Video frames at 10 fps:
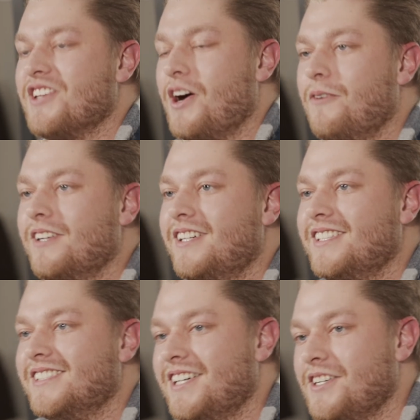I want
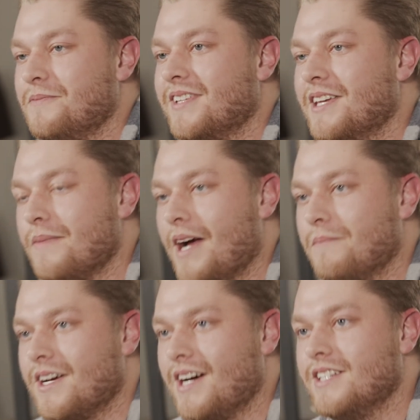to um, get
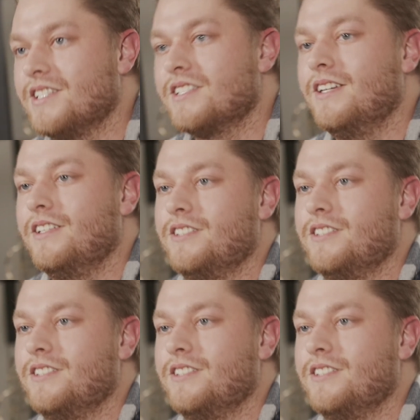baptized